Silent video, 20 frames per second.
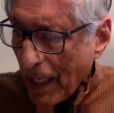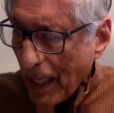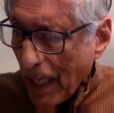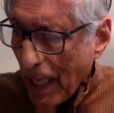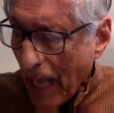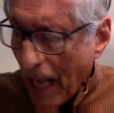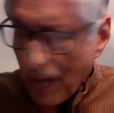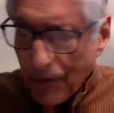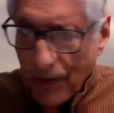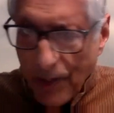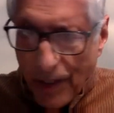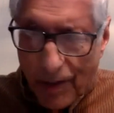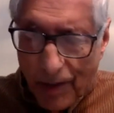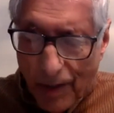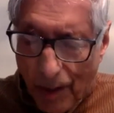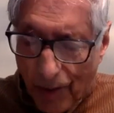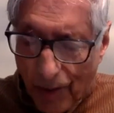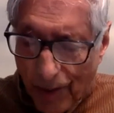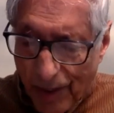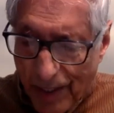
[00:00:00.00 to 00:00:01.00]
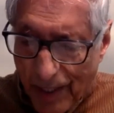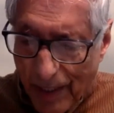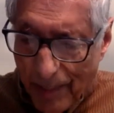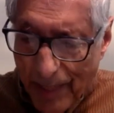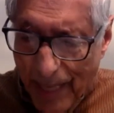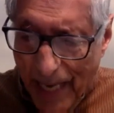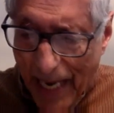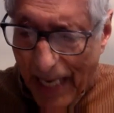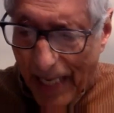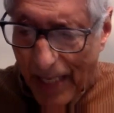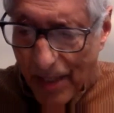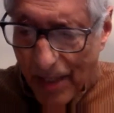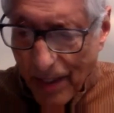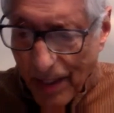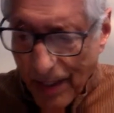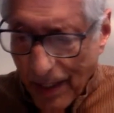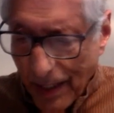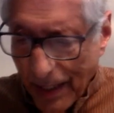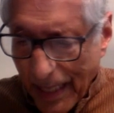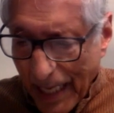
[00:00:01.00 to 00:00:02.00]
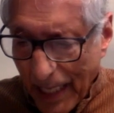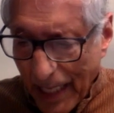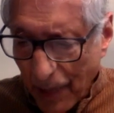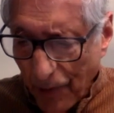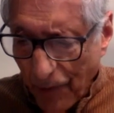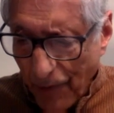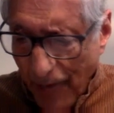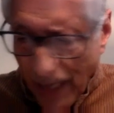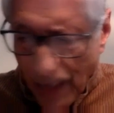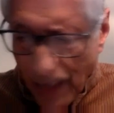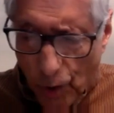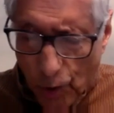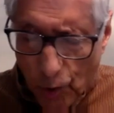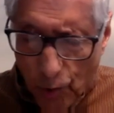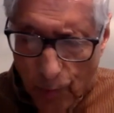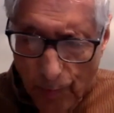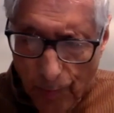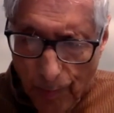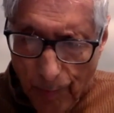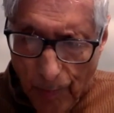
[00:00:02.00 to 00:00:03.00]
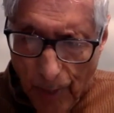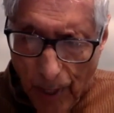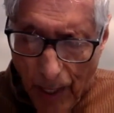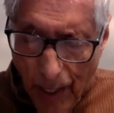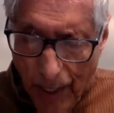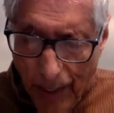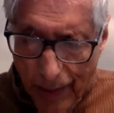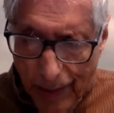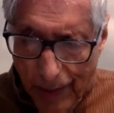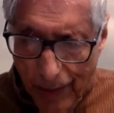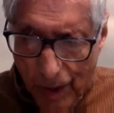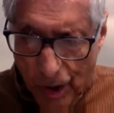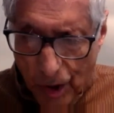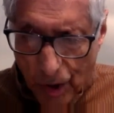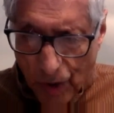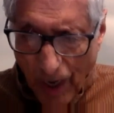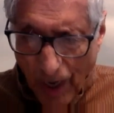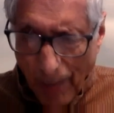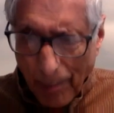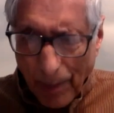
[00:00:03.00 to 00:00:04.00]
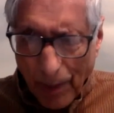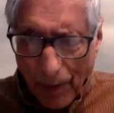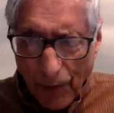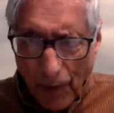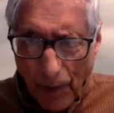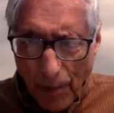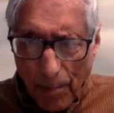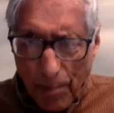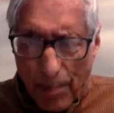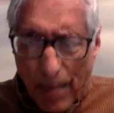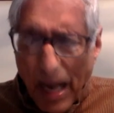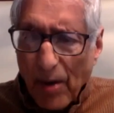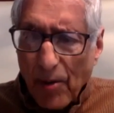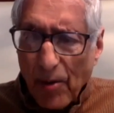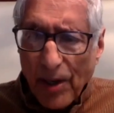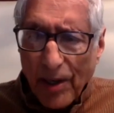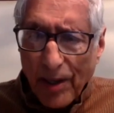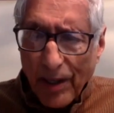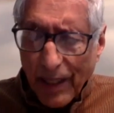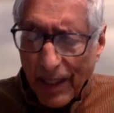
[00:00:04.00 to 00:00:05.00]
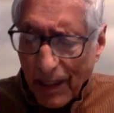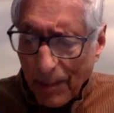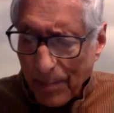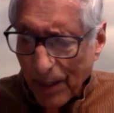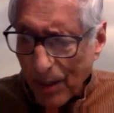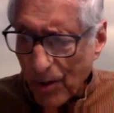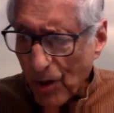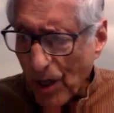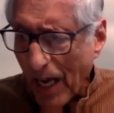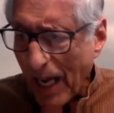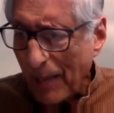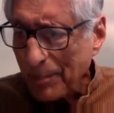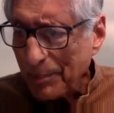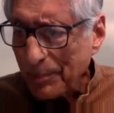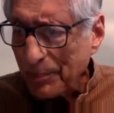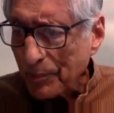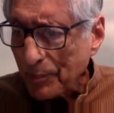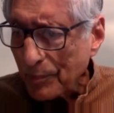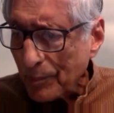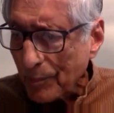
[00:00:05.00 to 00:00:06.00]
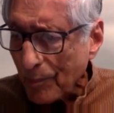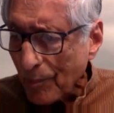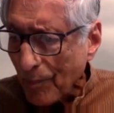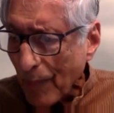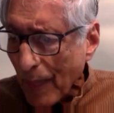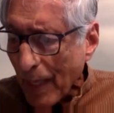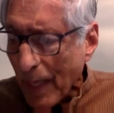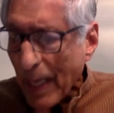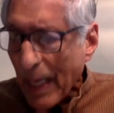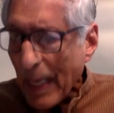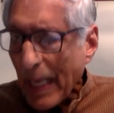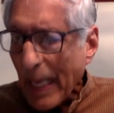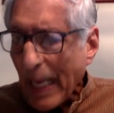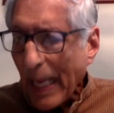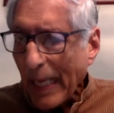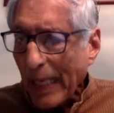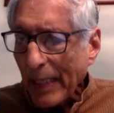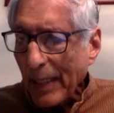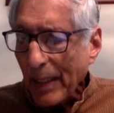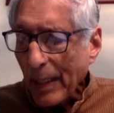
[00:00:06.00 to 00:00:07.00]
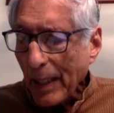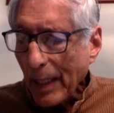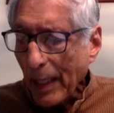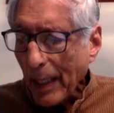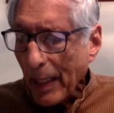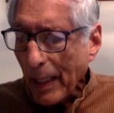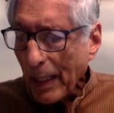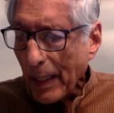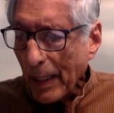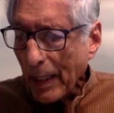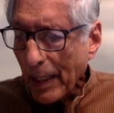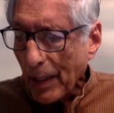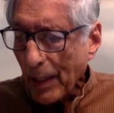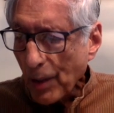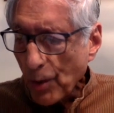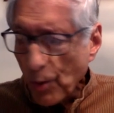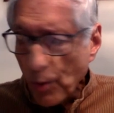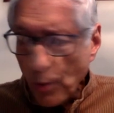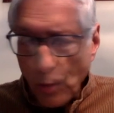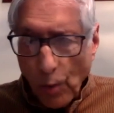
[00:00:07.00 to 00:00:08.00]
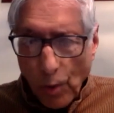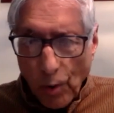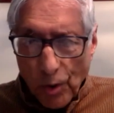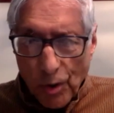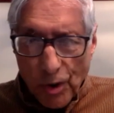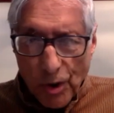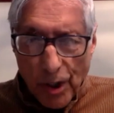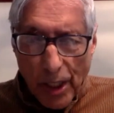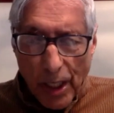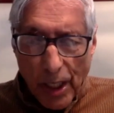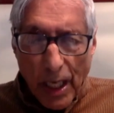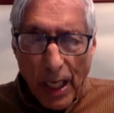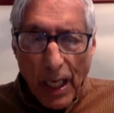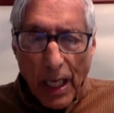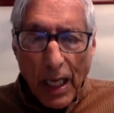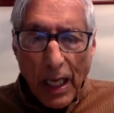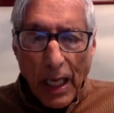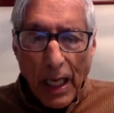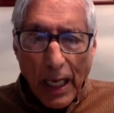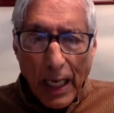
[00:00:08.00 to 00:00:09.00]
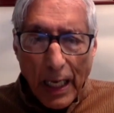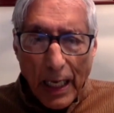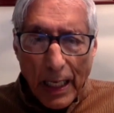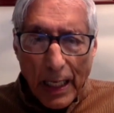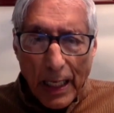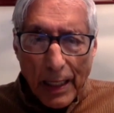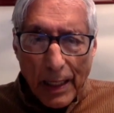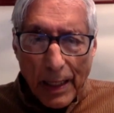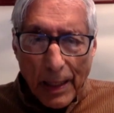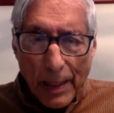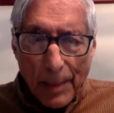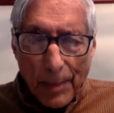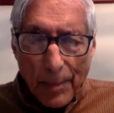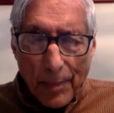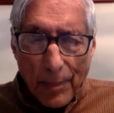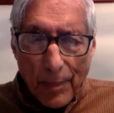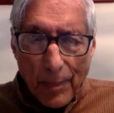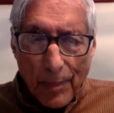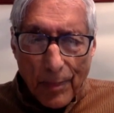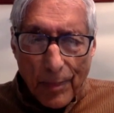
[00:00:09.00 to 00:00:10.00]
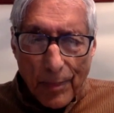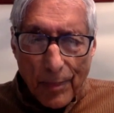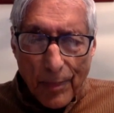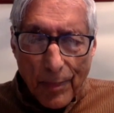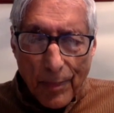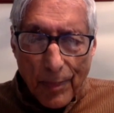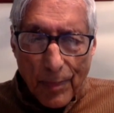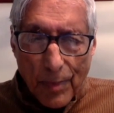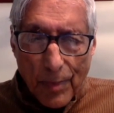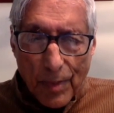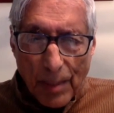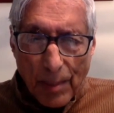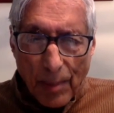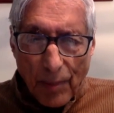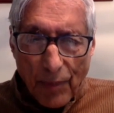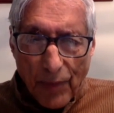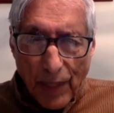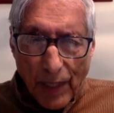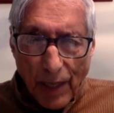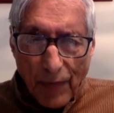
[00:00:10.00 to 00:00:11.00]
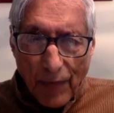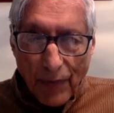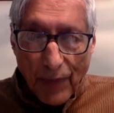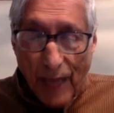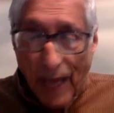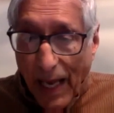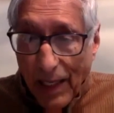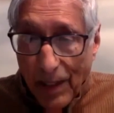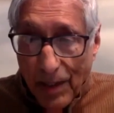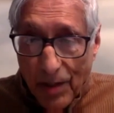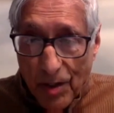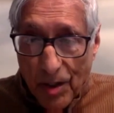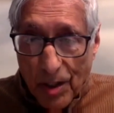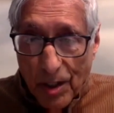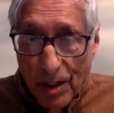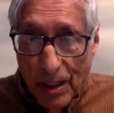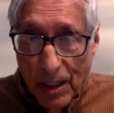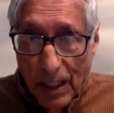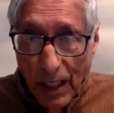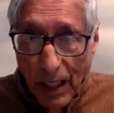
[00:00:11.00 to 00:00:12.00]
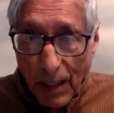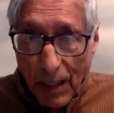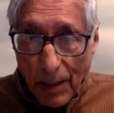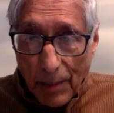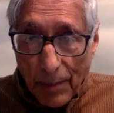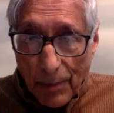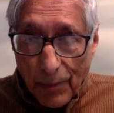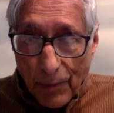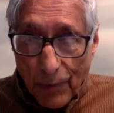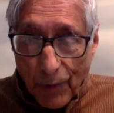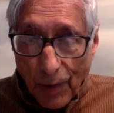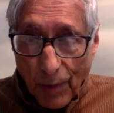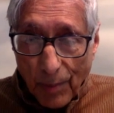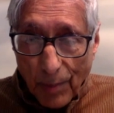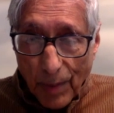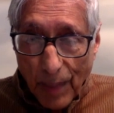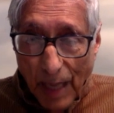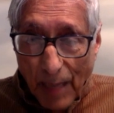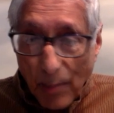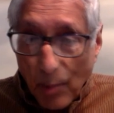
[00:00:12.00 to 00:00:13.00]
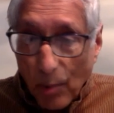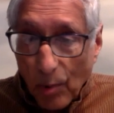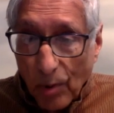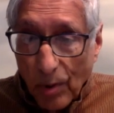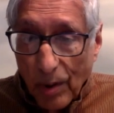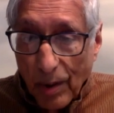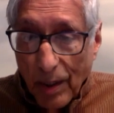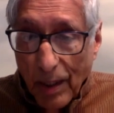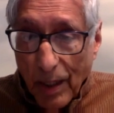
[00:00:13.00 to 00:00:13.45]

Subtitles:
after Aurangzeb dies, there's a kind of vacuum, scramble for power in Punjab. And in due course, some of the Afghans from Kabul